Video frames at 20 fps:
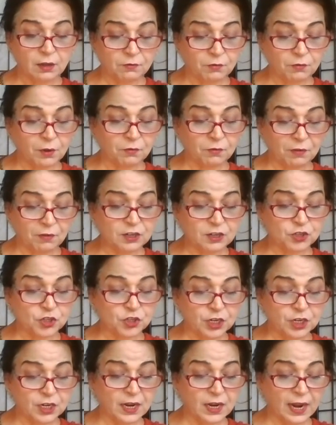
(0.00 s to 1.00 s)
when
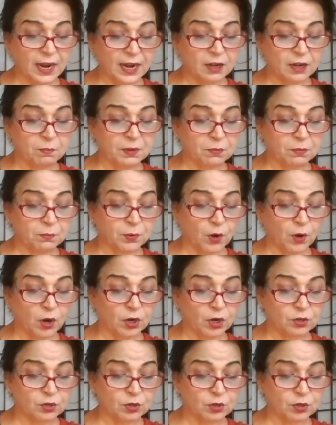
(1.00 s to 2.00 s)
she had been brought
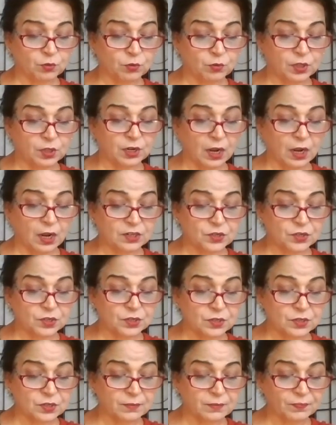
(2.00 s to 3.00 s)
to the Rakshas.